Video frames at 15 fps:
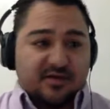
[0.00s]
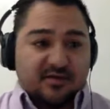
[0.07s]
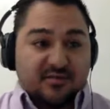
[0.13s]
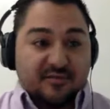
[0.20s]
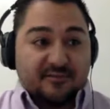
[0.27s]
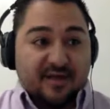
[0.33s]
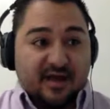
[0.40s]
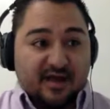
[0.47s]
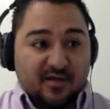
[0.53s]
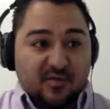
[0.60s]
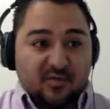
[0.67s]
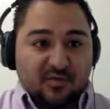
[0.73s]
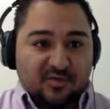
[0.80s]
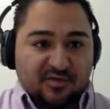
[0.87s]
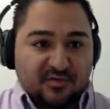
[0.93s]

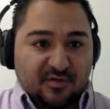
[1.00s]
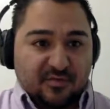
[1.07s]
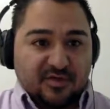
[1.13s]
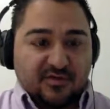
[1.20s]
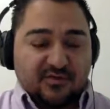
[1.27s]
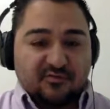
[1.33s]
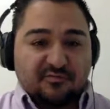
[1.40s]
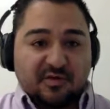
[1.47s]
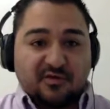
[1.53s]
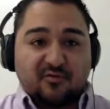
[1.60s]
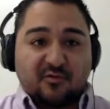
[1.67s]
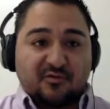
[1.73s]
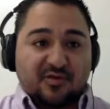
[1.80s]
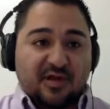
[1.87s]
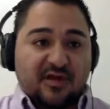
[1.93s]
Now they've come into a space
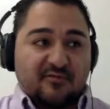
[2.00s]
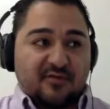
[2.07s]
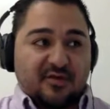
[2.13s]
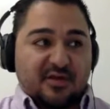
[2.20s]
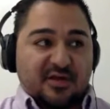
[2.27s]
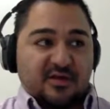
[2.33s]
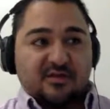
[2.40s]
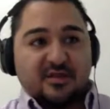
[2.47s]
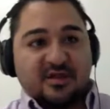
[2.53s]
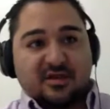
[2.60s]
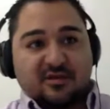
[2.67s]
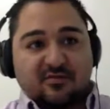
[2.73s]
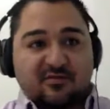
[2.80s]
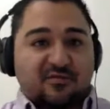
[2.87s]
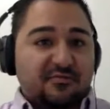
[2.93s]
where if they have a need, they
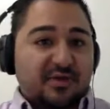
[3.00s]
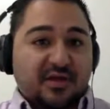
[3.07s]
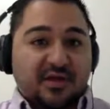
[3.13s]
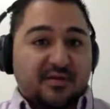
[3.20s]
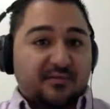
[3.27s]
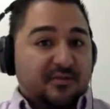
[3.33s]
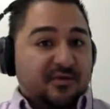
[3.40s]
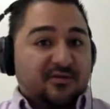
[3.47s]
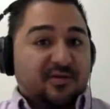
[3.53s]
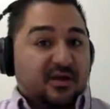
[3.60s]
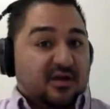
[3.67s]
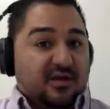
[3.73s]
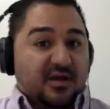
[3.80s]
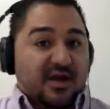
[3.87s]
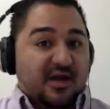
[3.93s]
can spin up
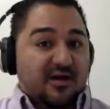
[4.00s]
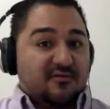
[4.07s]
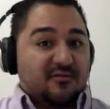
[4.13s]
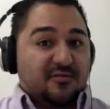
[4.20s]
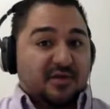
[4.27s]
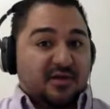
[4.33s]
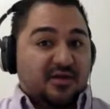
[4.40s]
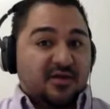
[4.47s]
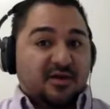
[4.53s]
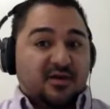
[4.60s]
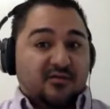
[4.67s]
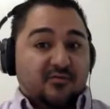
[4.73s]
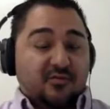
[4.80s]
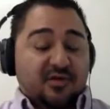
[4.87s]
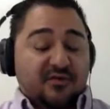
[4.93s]
exactly however many
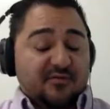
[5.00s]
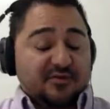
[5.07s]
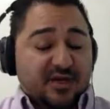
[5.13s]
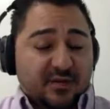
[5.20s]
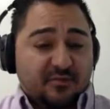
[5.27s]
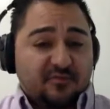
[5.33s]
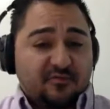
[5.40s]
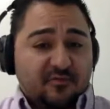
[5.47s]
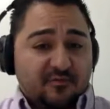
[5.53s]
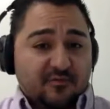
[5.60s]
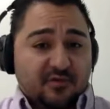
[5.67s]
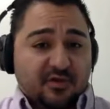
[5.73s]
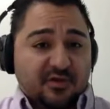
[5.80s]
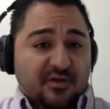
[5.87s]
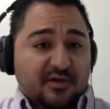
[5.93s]
of whatever type of server
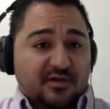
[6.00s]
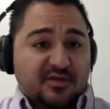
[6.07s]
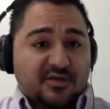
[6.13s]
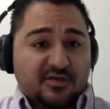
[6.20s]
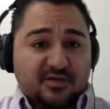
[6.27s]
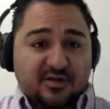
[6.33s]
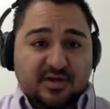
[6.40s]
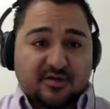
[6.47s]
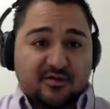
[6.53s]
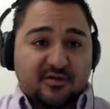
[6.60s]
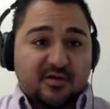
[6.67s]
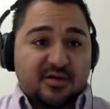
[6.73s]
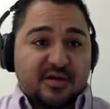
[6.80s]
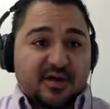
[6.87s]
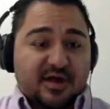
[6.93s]
they need, tear it down
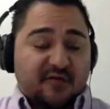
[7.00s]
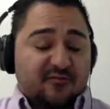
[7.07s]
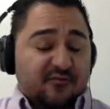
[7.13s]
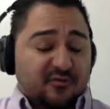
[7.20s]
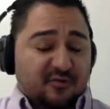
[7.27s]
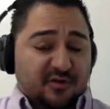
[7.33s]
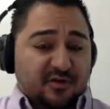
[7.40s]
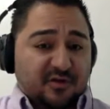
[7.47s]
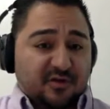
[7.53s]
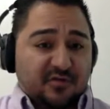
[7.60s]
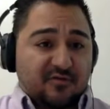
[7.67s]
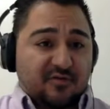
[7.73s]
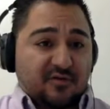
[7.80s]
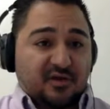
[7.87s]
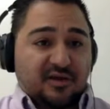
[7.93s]
after they're done
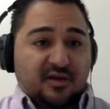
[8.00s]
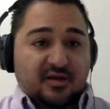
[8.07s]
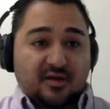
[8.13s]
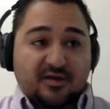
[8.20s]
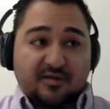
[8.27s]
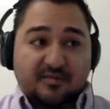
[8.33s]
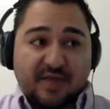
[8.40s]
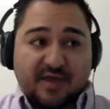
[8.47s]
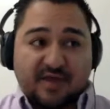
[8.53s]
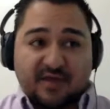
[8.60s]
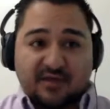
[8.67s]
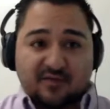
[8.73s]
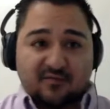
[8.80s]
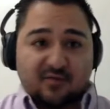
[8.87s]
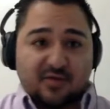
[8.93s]
using it, and on the back end
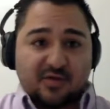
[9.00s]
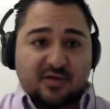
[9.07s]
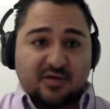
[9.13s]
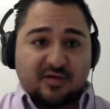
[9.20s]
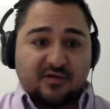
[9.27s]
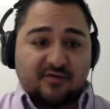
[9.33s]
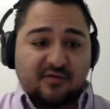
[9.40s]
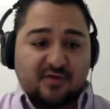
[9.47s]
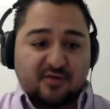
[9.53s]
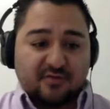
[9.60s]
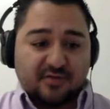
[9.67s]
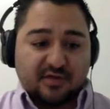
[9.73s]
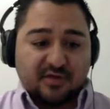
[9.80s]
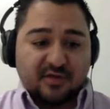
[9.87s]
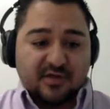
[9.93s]
as well,
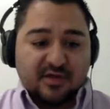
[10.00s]
evolving